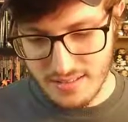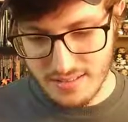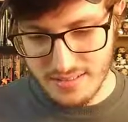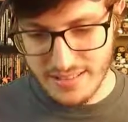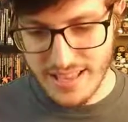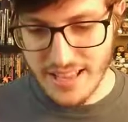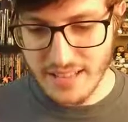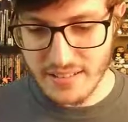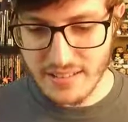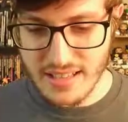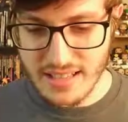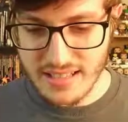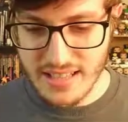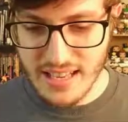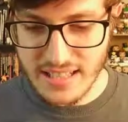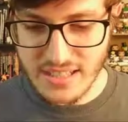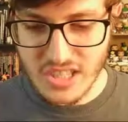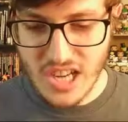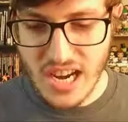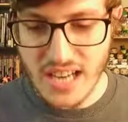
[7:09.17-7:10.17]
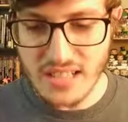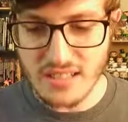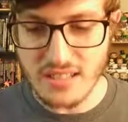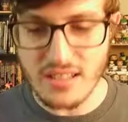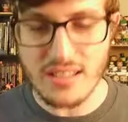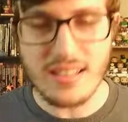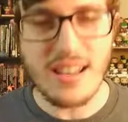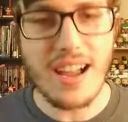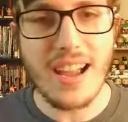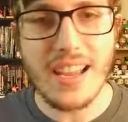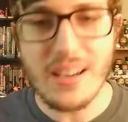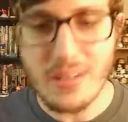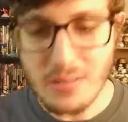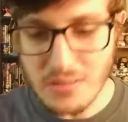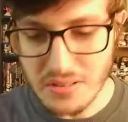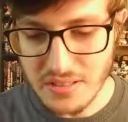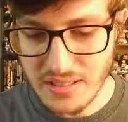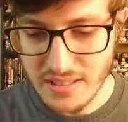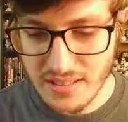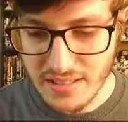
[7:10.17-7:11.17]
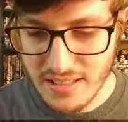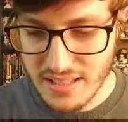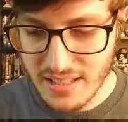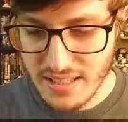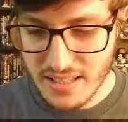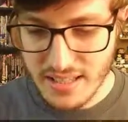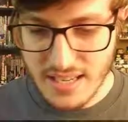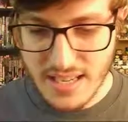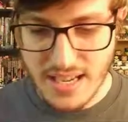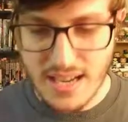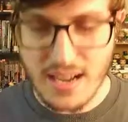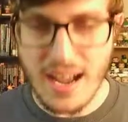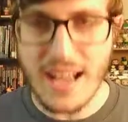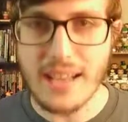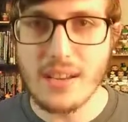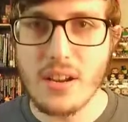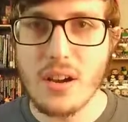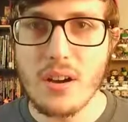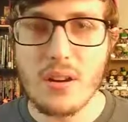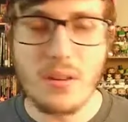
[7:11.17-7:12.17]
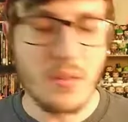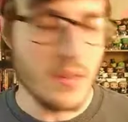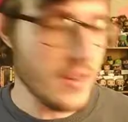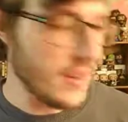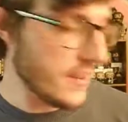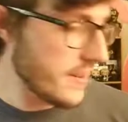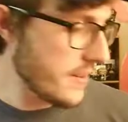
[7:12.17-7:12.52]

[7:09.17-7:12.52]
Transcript: they changed the titles. I know.